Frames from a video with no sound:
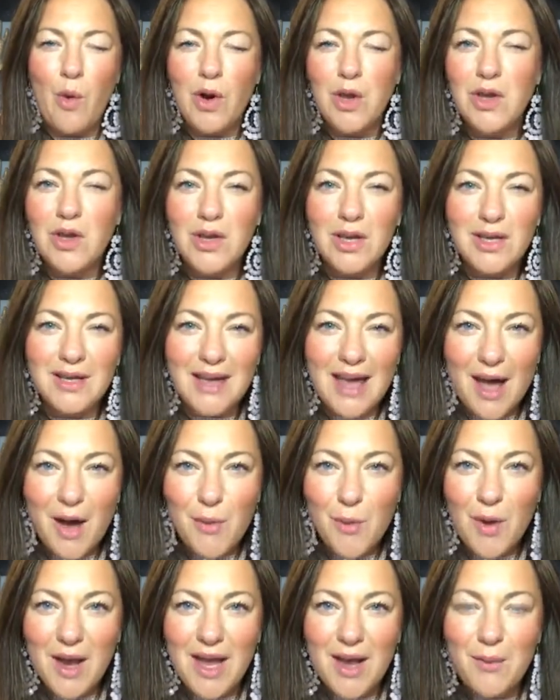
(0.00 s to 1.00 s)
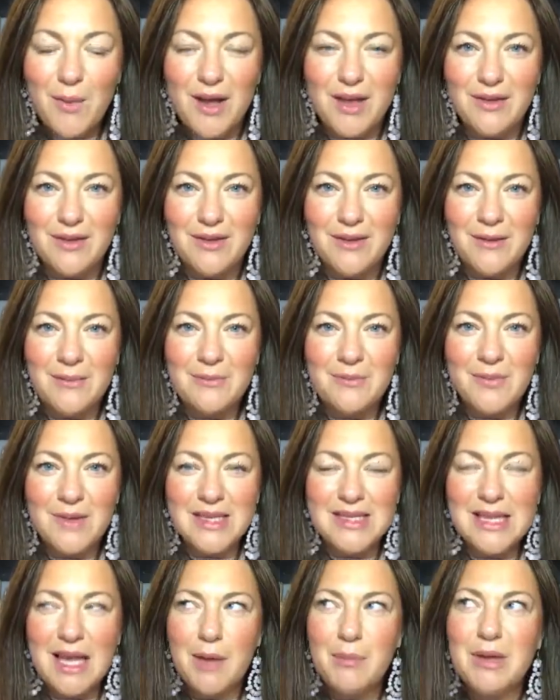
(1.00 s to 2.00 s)
what you can get away with.
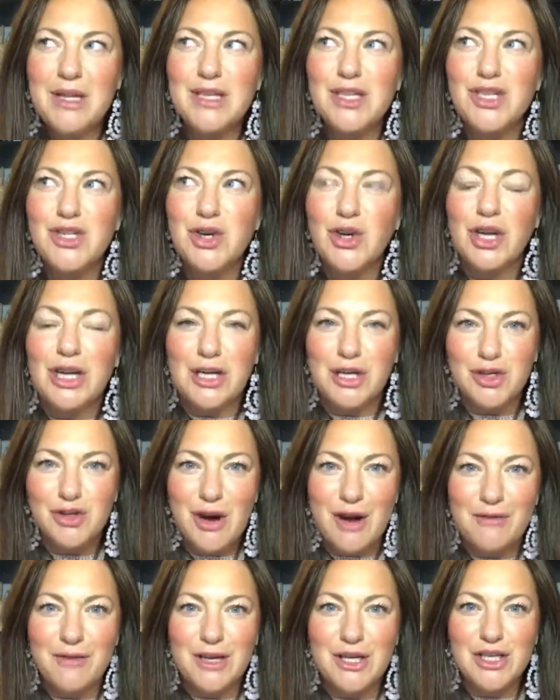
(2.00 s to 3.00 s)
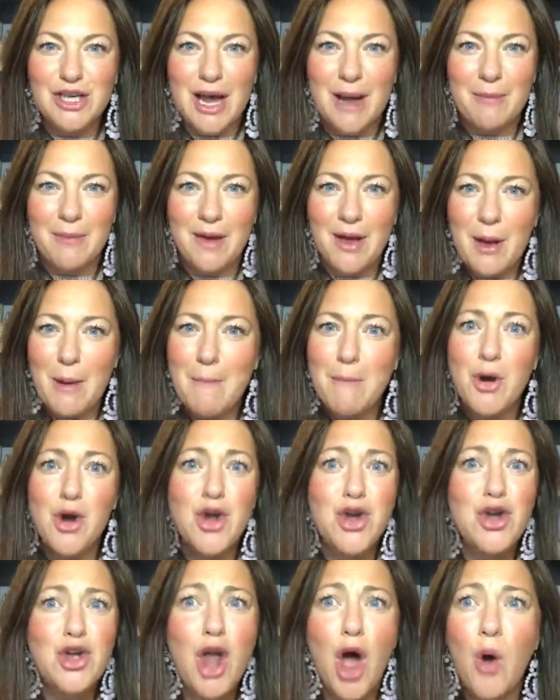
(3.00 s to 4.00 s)
It's like being stuck in a traffic jam,
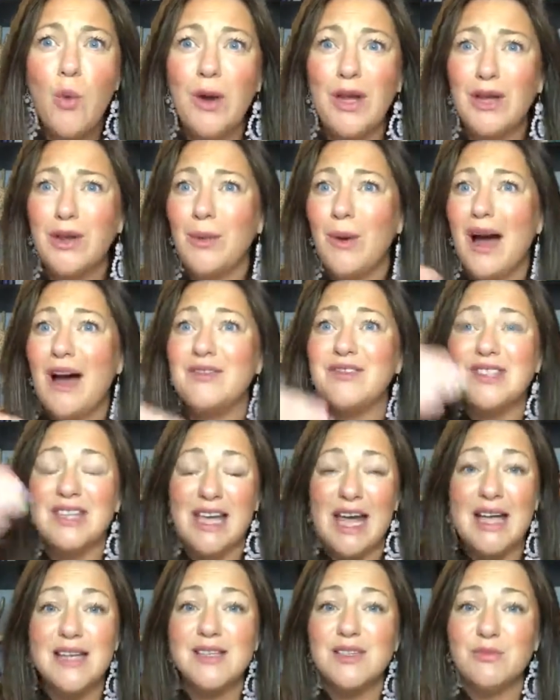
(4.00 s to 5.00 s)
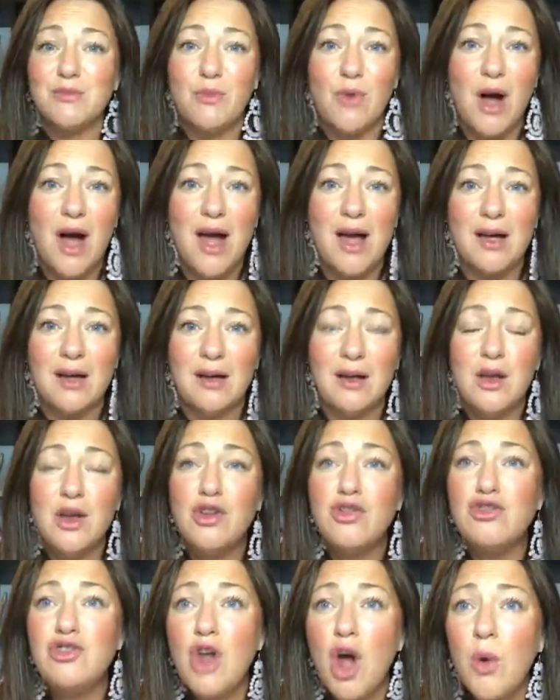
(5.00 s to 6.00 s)
but knowing you have to get somewhere,
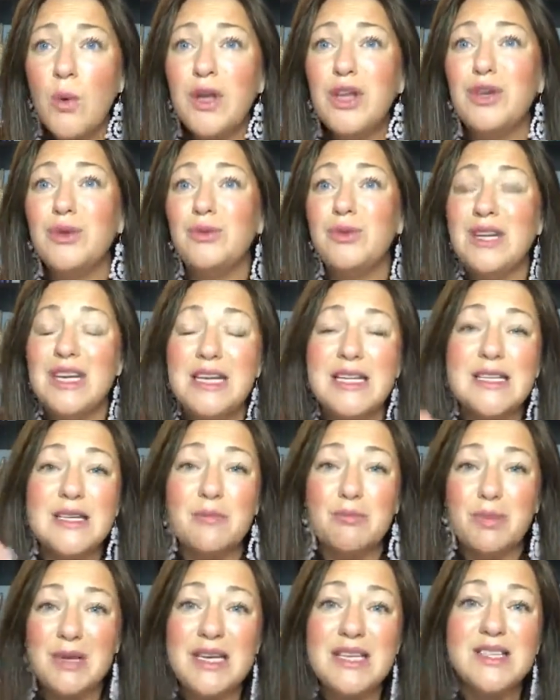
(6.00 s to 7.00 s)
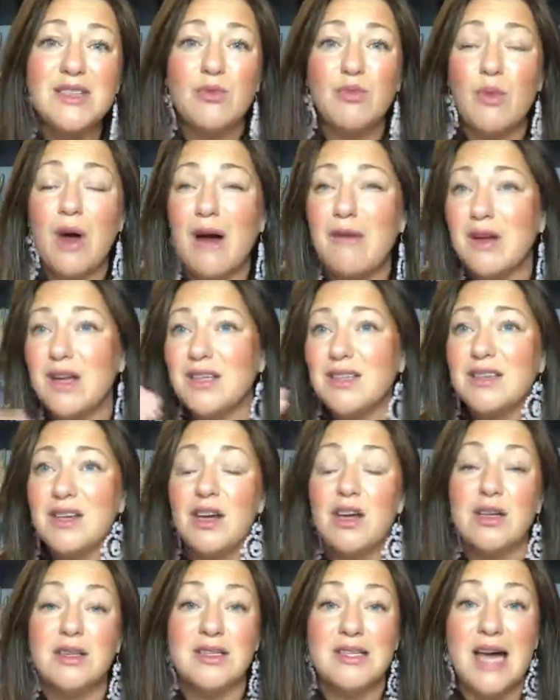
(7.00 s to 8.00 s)
knowing you need to be somewhere at a
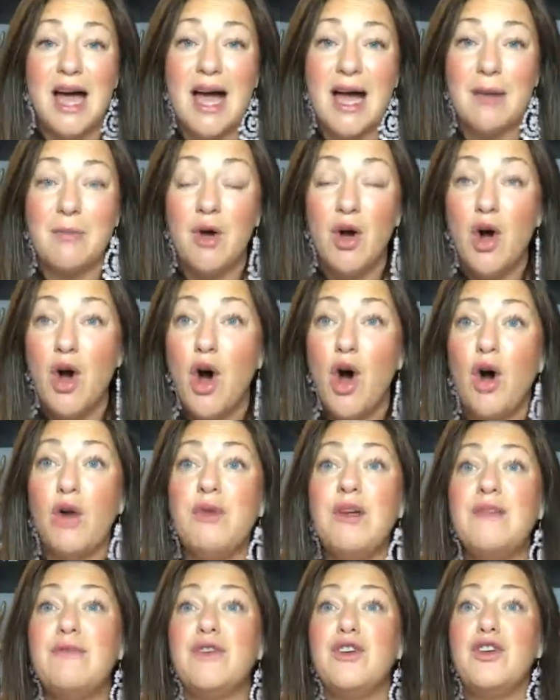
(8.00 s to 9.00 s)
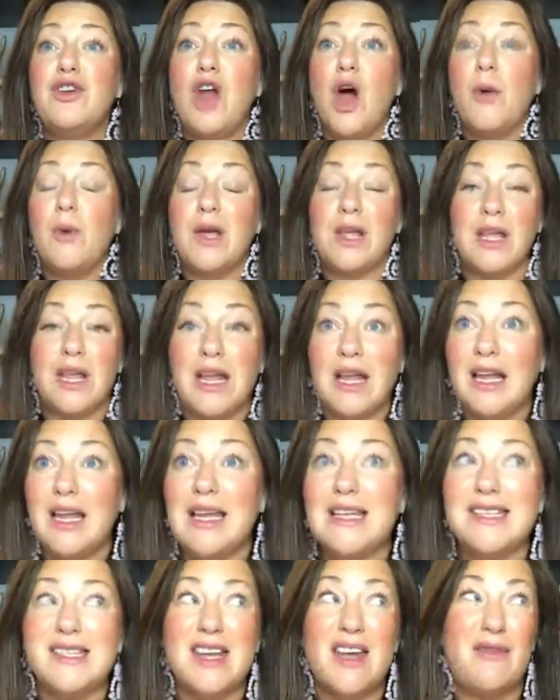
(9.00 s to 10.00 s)
certain time, or even knowing,
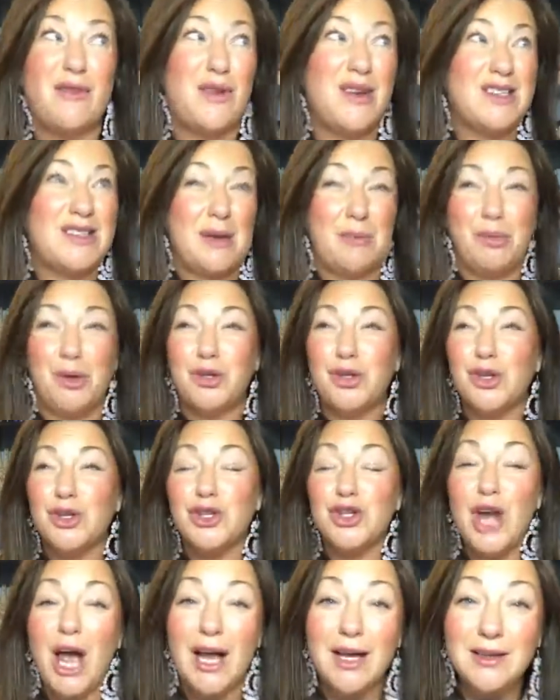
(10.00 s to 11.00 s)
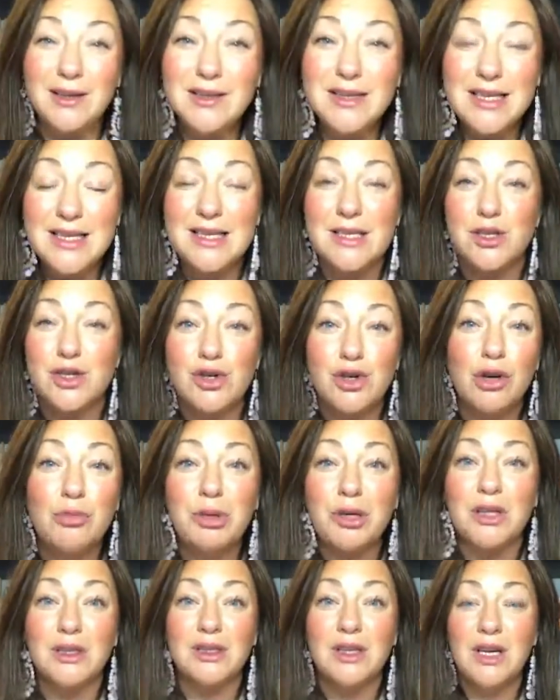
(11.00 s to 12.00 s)
let's say, for example, your child is in
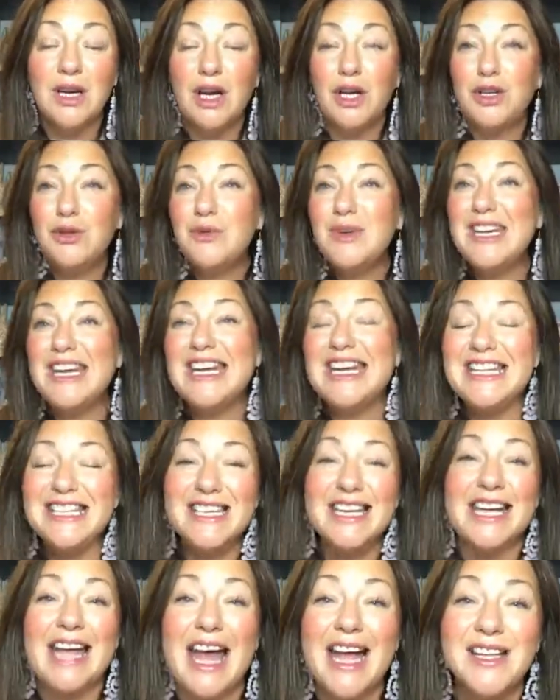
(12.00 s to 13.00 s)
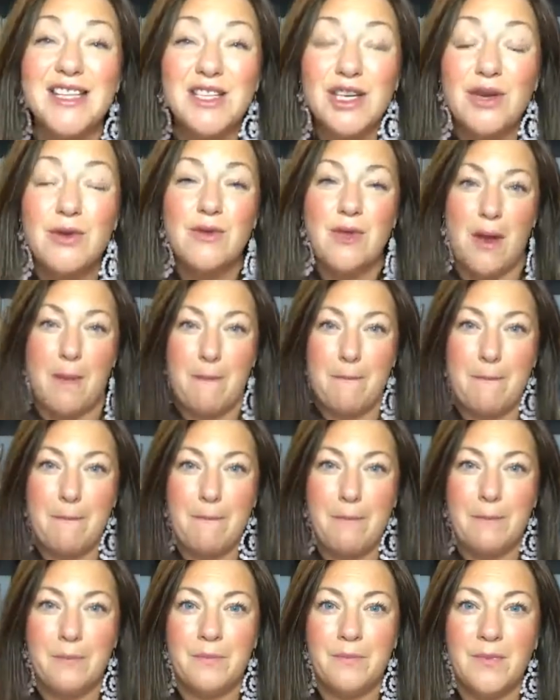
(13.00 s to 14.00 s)
trouble and you need to get to them.
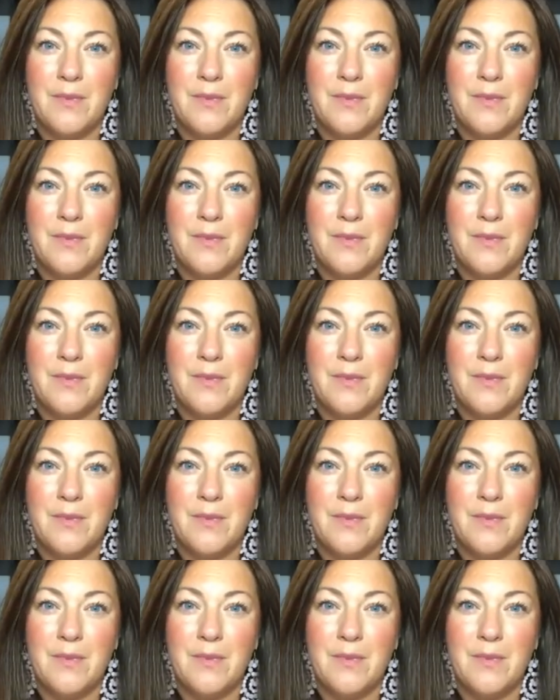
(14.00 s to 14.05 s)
